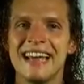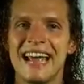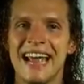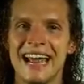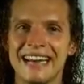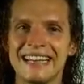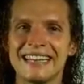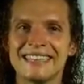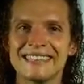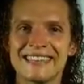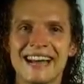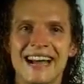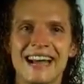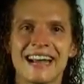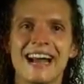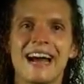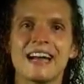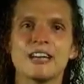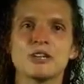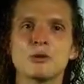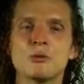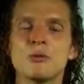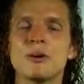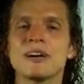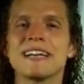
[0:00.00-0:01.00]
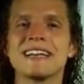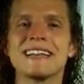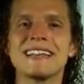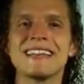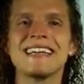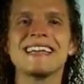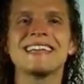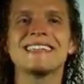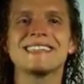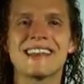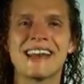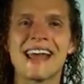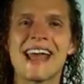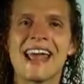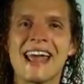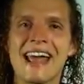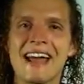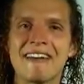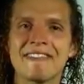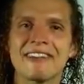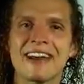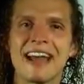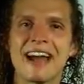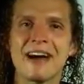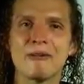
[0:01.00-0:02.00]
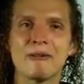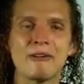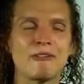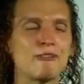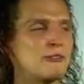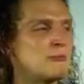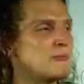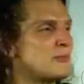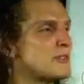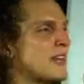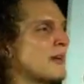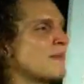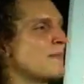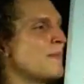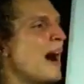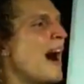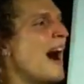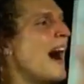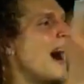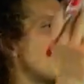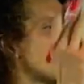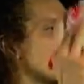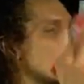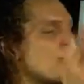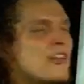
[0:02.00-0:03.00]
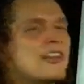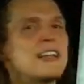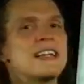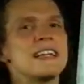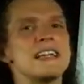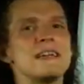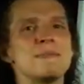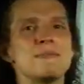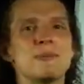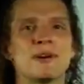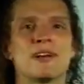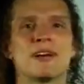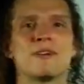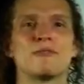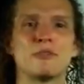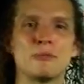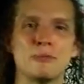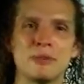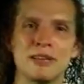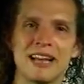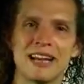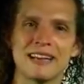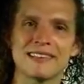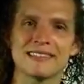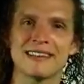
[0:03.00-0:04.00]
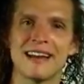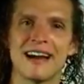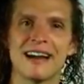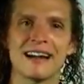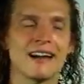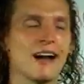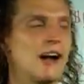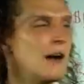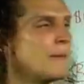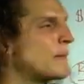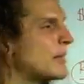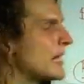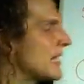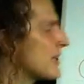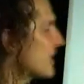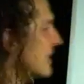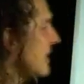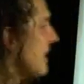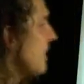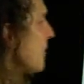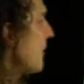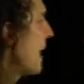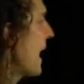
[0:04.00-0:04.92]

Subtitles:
And this guy got 20 leads in a half an hour from some hot thing he put up from Alexa.com because the